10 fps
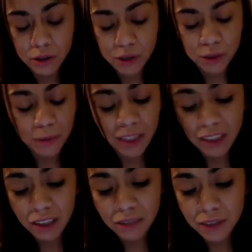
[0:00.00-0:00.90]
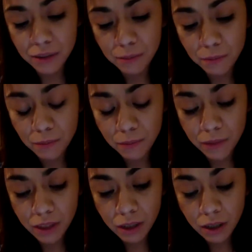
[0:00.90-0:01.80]
To be loved.
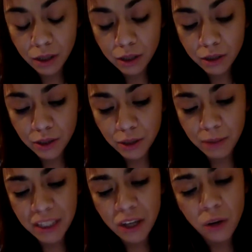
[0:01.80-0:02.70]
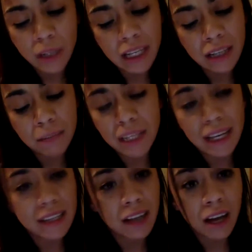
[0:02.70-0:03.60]
To be known in a
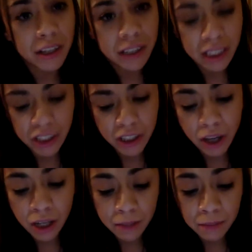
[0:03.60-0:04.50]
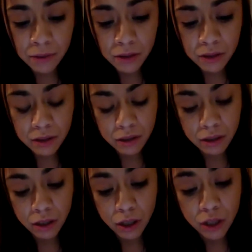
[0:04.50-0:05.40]
place other than your arms.
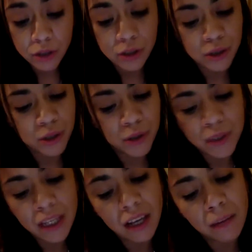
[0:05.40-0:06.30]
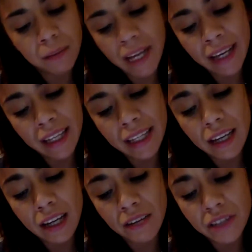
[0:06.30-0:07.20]
To choosing a blanket
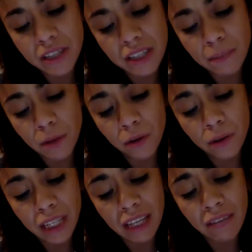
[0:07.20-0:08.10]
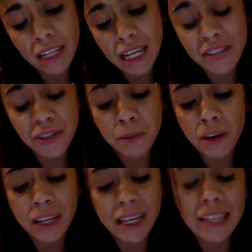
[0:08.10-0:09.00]
that covers us both, even as your
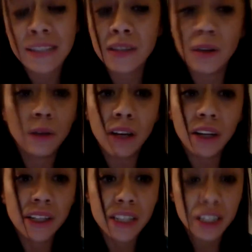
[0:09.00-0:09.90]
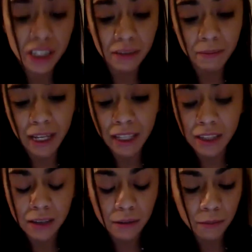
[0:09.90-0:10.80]
body is no longer touching mine.